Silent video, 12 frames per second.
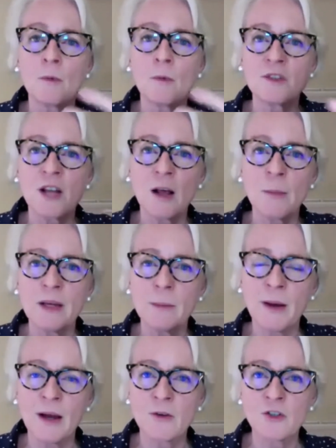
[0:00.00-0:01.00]
tell me
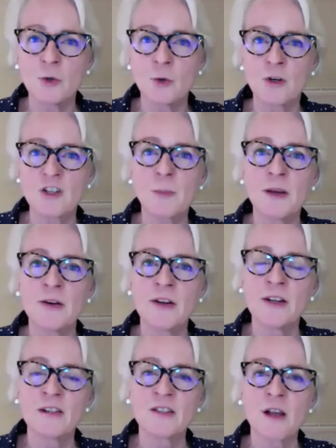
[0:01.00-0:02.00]
about your
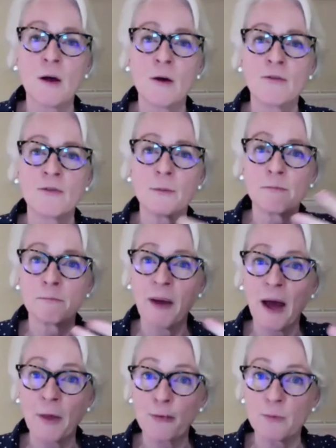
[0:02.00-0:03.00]
experience of
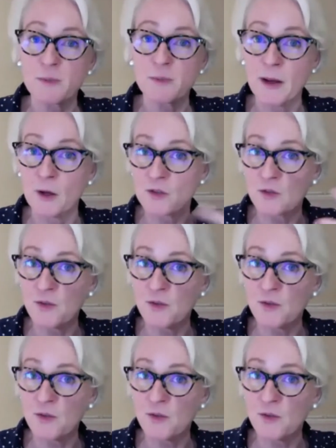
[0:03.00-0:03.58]
bathroom smells,